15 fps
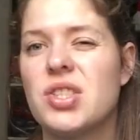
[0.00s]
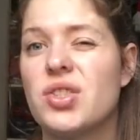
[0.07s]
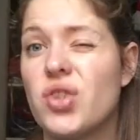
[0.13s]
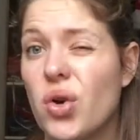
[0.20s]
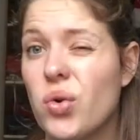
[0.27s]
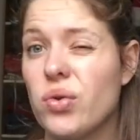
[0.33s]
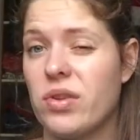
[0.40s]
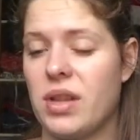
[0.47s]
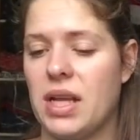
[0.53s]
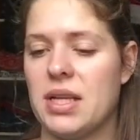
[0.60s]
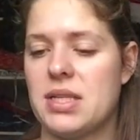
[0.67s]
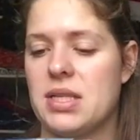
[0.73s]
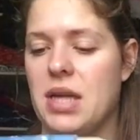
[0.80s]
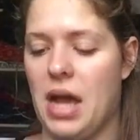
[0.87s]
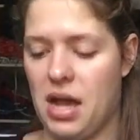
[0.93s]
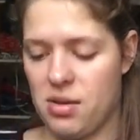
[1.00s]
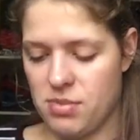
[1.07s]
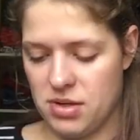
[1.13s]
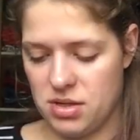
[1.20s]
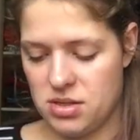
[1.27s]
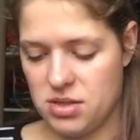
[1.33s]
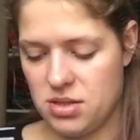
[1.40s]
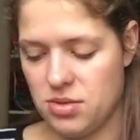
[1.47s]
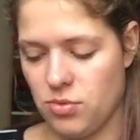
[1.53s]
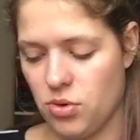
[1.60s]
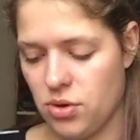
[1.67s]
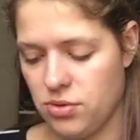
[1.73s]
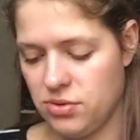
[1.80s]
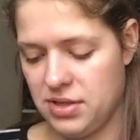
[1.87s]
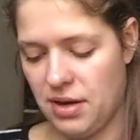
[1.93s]
Don't think today, but
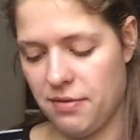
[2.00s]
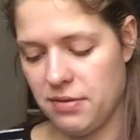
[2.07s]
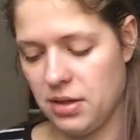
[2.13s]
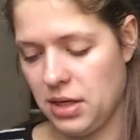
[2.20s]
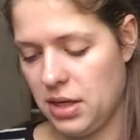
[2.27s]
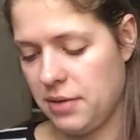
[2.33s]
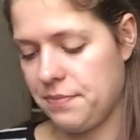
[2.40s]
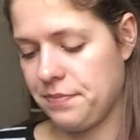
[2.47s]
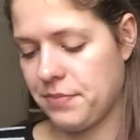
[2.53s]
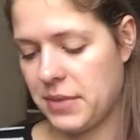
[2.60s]
tomorrow definitely.